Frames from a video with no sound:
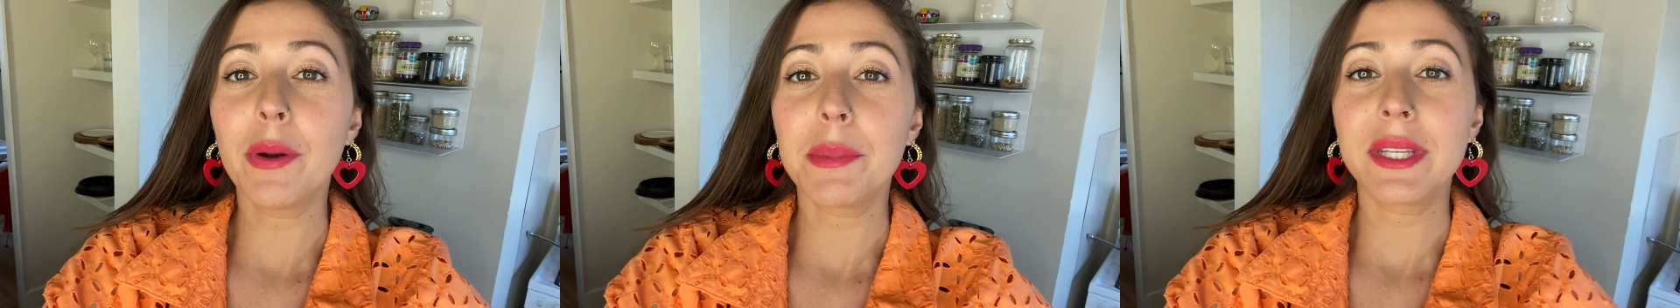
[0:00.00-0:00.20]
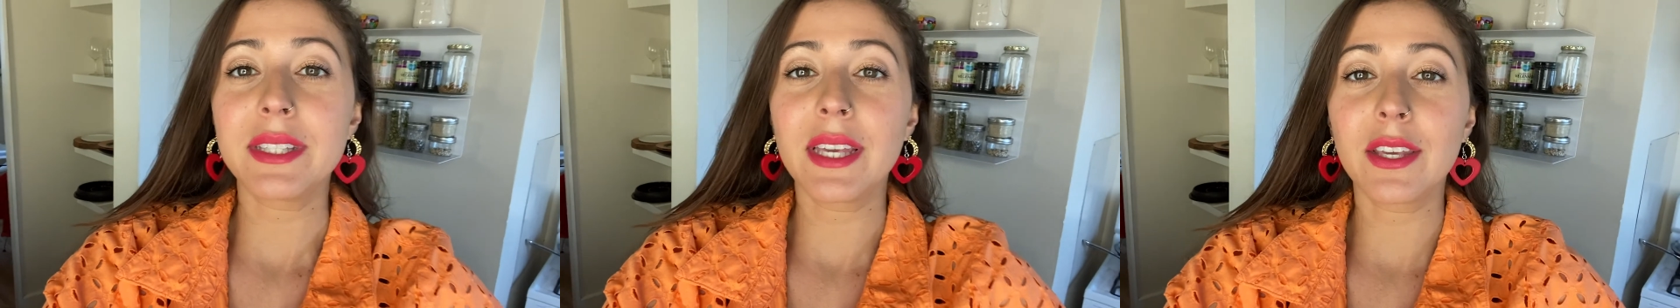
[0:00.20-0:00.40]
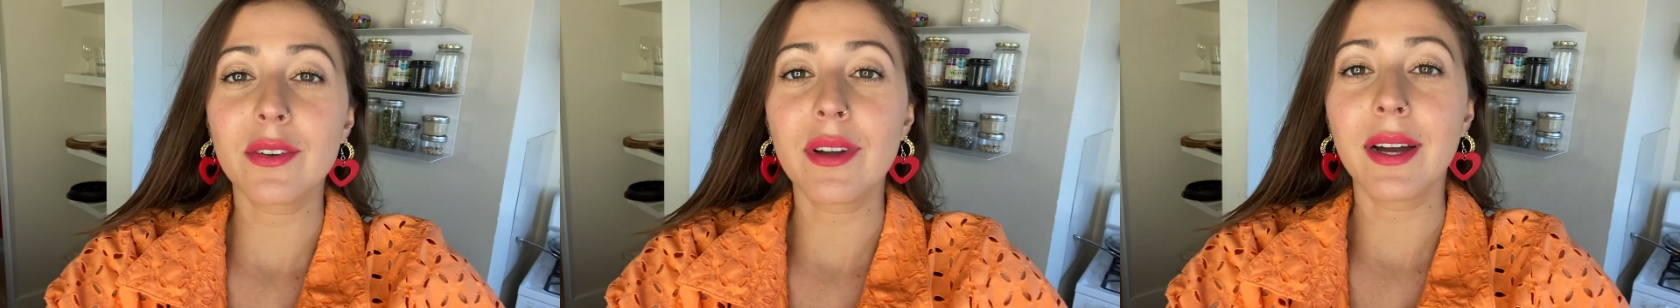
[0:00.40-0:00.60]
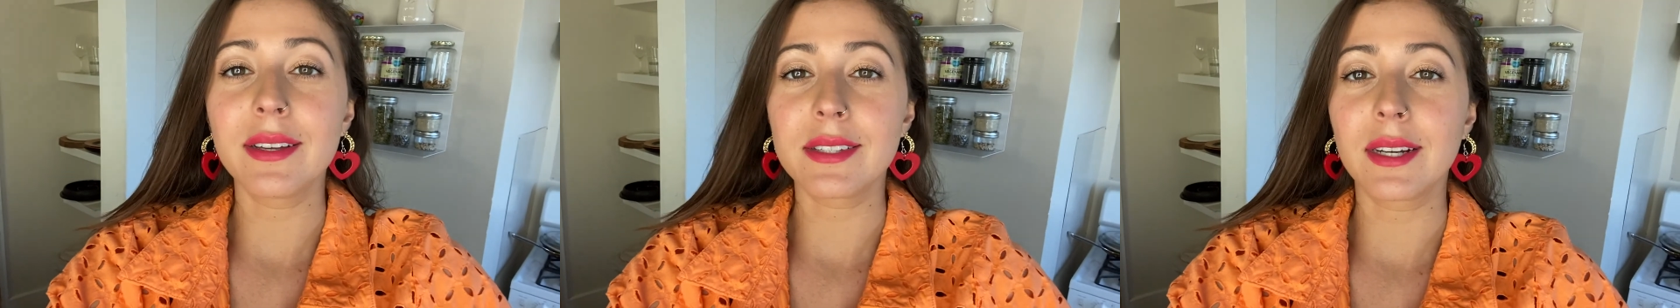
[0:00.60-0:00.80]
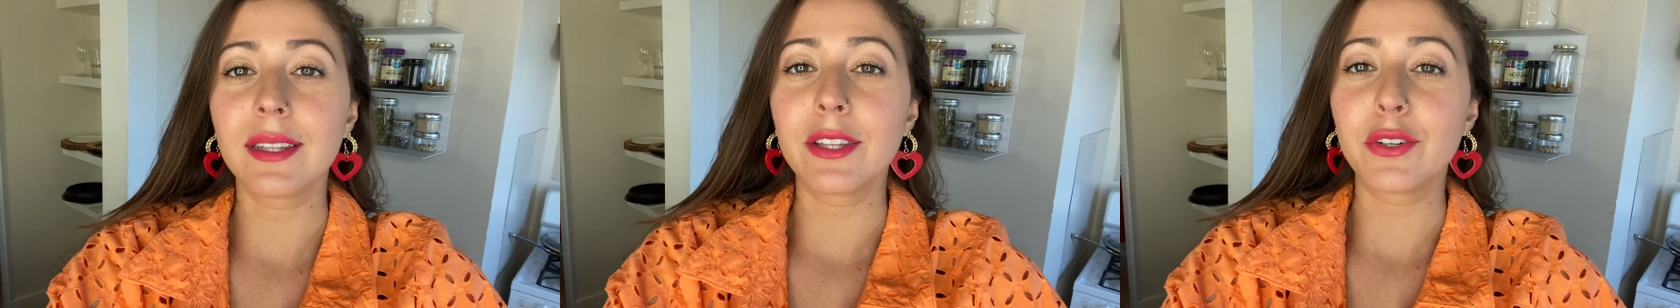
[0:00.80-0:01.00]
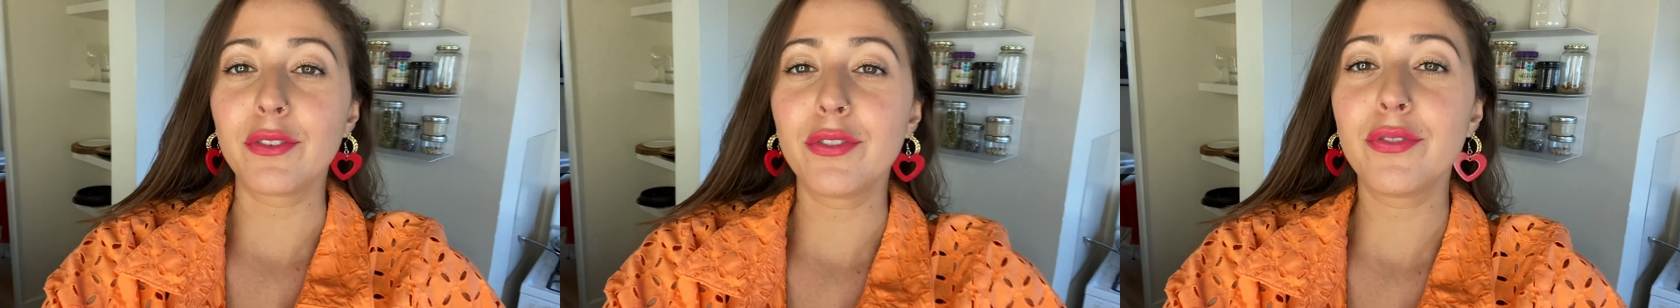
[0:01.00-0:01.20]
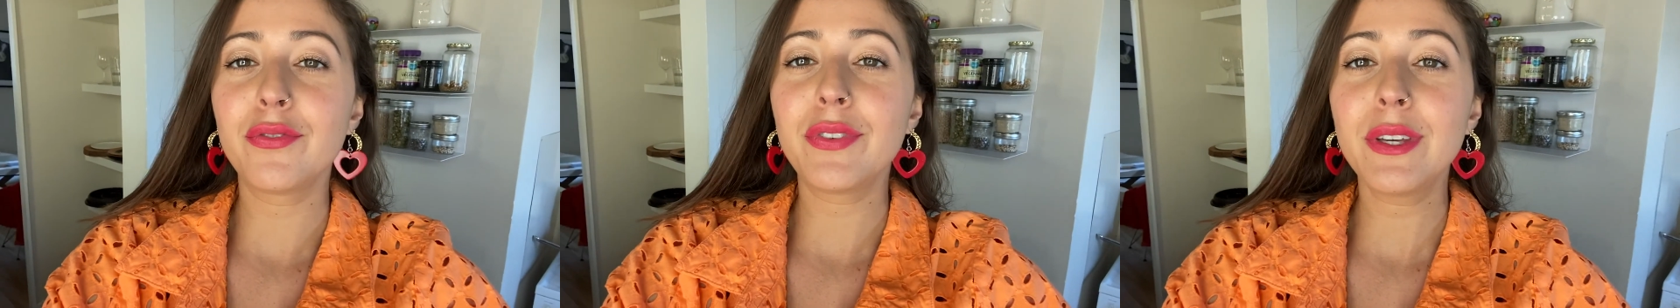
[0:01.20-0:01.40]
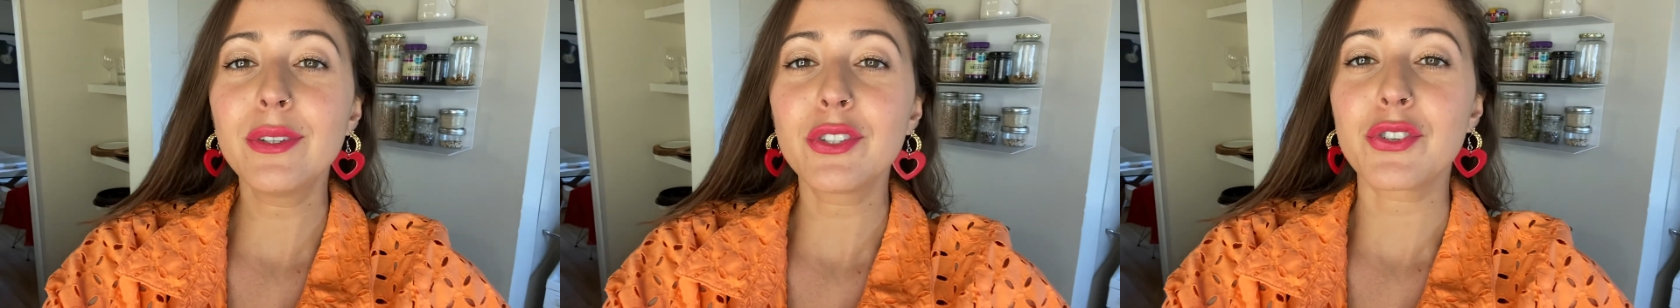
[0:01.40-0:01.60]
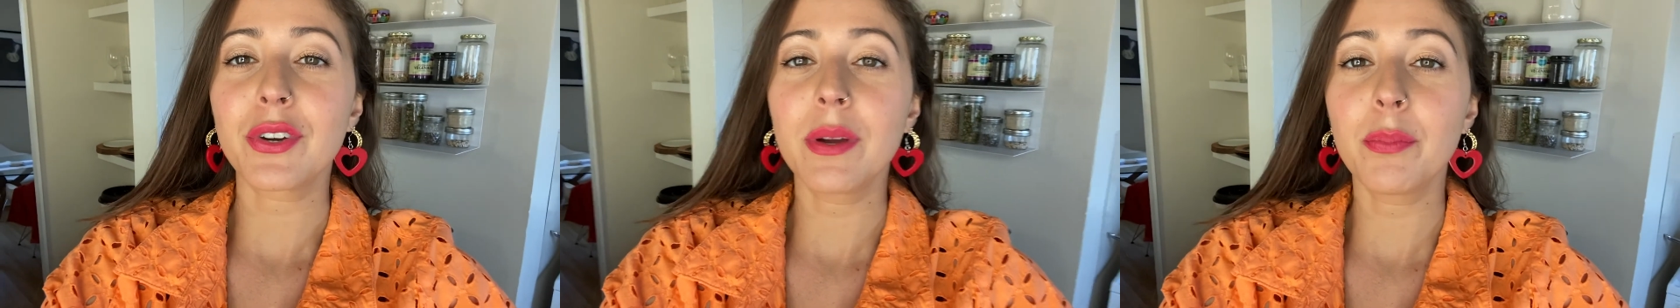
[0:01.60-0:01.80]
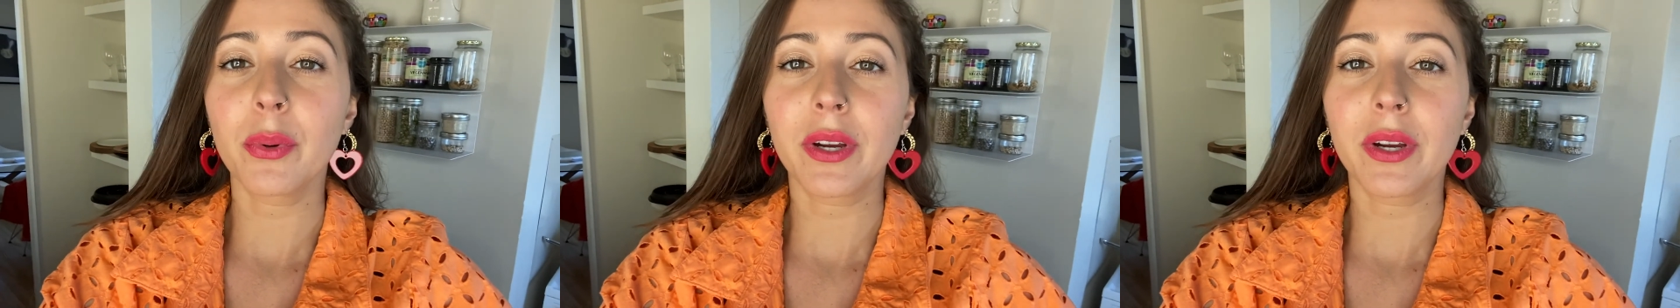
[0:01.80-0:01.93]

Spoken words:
I'm gonna take you guys on a little field trip.